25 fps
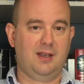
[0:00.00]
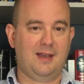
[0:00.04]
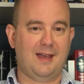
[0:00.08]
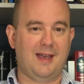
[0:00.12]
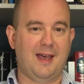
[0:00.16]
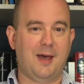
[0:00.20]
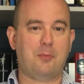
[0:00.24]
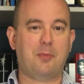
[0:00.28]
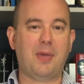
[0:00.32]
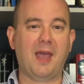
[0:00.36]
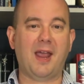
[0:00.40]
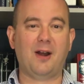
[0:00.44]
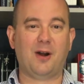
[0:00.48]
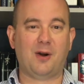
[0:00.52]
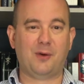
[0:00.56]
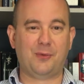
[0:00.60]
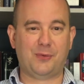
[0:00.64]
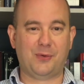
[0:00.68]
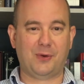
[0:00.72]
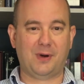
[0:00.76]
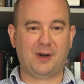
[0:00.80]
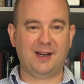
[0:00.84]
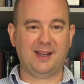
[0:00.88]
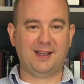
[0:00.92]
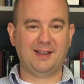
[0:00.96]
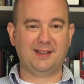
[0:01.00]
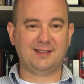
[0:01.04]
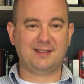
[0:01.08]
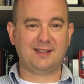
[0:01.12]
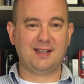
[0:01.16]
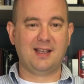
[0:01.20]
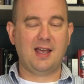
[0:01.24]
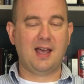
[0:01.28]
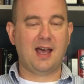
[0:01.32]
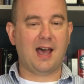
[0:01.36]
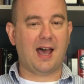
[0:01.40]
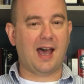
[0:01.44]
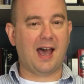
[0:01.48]
a paraphrase.
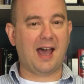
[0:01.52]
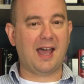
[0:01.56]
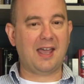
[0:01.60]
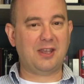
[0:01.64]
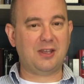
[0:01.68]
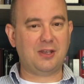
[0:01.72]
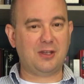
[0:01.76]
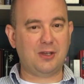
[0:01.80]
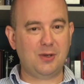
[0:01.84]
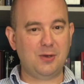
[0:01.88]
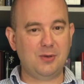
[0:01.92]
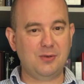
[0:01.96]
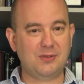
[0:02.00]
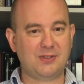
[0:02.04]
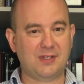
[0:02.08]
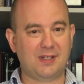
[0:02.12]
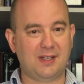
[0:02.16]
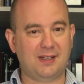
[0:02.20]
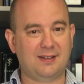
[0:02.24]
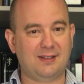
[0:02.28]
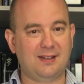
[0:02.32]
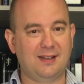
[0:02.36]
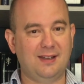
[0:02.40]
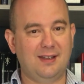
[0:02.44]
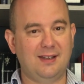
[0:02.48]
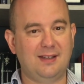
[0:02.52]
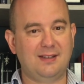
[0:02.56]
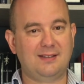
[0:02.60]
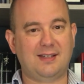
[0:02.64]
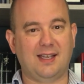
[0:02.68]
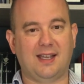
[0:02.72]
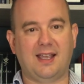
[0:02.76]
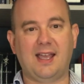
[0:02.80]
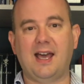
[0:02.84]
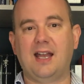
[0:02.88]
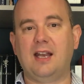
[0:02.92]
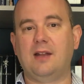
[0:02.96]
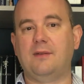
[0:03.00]
I use it to
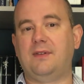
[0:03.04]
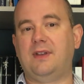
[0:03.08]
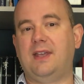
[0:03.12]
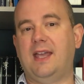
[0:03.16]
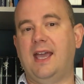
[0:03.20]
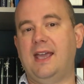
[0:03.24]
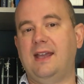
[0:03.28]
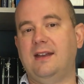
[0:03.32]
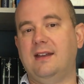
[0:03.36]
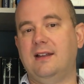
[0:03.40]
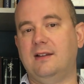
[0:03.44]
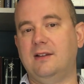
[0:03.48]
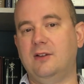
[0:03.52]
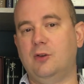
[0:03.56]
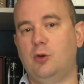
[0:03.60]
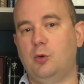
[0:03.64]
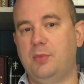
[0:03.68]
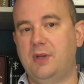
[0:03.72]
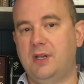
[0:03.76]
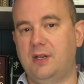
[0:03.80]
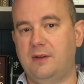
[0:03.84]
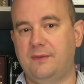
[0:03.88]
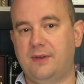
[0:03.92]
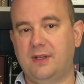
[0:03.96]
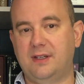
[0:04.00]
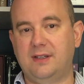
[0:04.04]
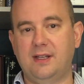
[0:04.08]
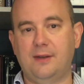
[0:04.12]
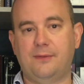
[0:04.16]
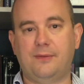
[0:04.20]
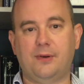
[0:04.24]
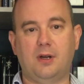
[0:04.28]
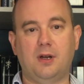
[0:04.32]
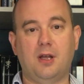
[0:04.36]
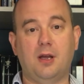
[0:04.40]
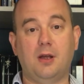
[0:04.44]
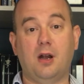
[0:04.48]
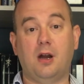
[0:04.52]
kind of gain a little bit of a
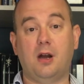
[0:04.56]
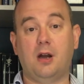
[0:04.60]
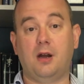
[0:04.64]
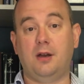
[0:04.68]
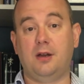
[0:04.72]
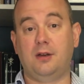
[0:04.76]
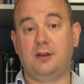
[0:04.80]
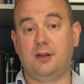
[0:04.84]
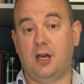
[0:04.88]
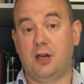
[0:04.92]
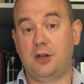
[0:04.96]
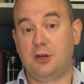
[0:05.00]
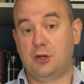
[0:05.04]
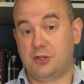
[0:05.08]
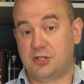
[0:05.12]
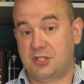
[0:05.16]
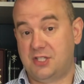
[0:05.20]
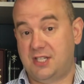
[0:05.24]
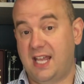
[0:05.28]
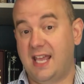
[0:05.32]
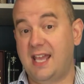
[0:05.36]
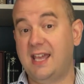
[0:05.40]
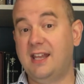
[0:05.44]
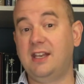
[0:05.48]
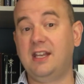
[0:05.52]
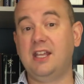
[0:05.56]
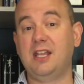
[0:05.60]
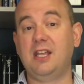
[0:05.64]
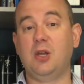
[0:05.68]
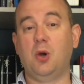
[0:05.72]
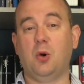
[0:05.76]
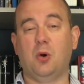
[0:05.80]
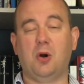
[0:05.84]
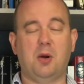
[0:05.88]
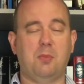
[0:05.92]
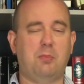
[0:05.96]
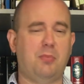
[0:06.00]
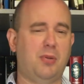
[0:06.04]
different understanding
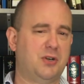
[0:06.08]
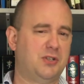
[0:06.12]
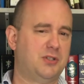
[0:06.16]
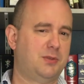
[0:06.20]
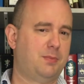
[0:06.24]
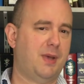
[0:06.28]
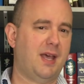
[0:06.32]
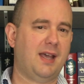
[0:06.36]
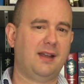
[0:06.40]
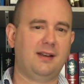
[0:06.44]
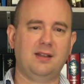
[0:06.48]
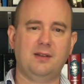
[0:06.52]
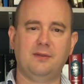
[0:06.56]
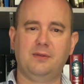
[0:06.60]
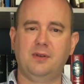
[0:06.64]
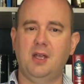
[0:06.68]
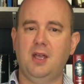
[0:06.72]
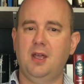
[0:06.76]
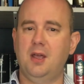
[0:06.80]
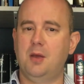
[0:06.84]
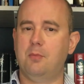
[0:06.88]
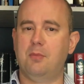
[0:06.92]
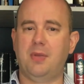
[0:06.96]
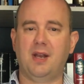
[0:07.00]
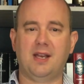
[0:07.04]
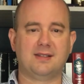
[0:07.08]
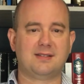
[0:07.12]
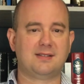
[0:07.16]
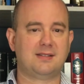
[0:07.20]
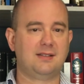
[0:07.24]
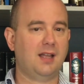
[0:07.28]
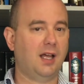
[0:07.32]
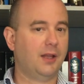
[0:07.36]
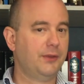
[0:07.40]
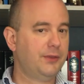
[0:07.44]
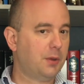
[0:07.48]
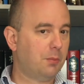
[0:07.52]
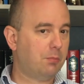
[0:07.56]
or a perspective, but it's
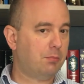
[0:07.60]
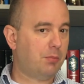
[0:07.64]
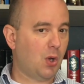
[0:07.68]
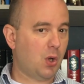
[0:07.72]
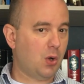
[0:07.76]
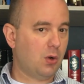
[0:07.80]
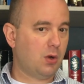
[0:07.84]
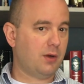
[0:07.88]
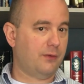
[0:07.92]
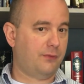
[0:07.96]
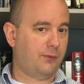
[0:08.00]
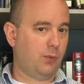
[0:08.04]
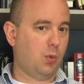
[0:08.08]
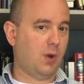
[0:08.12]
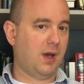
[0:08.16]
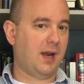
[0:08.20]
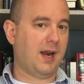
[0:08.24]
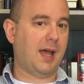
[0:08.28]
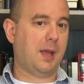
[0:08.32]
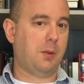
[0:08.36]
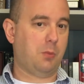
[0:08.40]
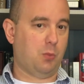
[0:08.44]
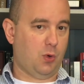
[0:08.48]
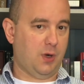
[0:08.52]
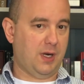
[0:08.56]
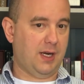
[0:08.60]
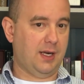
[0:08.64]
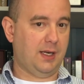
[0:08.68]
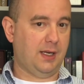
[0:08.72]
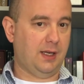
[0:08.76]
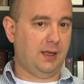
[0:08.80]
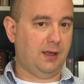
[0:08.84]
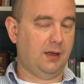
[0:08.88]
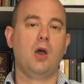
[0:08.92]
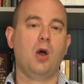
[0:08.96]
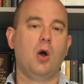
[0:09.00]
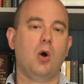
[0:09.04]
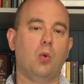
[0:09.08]
not the bulk of what I'm reading.
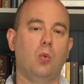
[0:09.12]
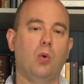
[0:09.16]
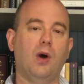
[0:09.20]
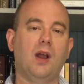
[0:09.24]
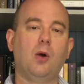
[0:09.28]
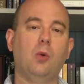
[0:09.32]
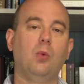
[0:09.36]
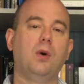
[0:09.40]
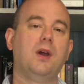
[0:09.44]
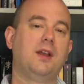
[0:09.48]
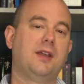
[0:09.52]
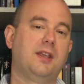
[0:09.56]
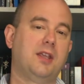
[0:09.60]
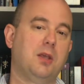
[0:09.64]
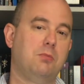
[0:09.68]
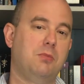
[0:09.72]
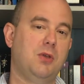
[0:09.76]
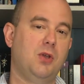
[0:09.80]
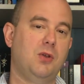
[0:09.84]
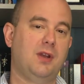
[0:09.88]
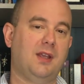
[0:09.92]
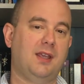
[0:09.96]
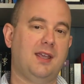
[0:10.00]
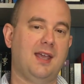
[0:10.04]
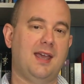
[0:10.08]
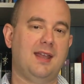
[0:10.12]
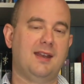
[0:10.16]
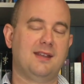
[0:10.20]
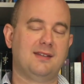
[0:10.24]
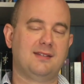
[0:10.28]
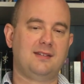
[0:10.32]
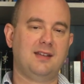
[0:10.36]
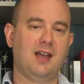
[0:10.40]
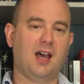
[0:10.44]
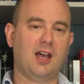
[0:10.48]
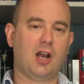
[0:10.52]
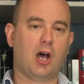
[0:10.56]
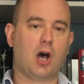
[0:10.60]
What I want to communicate
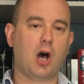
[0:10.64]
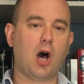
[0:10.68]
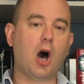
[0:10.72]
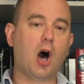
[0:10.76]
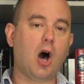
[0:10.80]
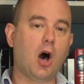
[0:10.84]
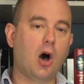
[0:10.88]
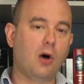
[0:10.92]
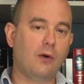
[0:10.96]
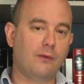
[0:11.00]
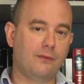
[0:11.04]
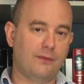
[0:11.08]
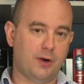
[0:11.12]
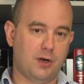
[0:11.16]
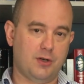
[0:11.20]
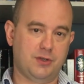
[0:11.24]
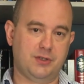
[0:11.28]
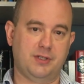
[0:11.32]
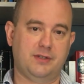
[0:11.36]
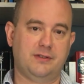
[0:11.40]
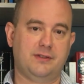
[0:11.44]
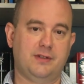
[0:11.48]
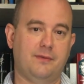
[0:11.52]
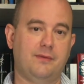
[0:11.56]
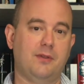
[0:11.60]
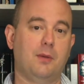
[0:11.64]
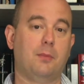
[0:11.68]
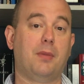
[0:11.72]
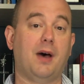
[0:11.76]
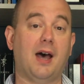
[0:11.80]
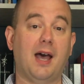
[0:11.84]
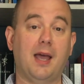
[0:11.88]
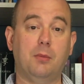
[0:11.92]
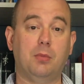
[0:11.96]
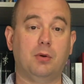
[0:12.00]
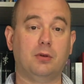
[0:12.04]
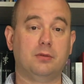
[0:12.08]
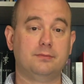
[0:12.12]
is not all versions of the
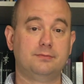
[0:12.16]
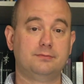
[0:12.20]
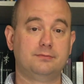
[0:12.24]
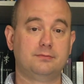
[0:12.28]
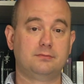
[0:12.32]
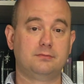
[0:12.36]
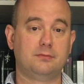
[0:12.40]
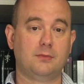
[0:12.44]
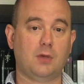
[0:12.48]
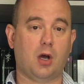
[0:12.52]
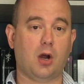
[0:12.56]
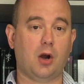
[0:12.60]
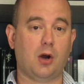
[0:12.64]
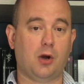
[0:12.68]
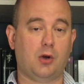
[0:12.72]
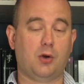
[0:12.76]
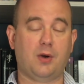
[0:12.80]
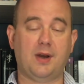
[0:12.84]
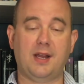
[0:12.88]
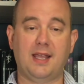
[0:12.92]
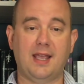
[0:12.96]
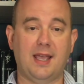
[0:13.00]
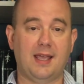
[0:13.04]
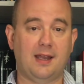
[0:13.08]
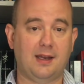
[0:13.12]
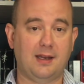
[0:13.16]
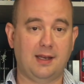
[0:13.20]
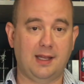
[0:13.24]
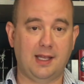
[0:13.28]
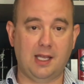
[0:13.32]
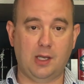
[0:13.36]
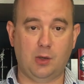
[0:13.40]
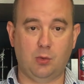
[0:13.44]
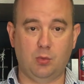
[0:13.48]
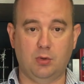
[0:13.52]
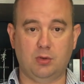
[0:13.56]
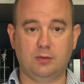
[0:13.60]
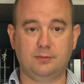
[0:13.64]
Bible are created
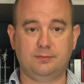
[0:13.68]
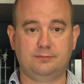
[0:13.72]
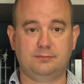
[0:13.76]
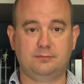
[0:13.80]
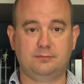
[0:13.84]
equal,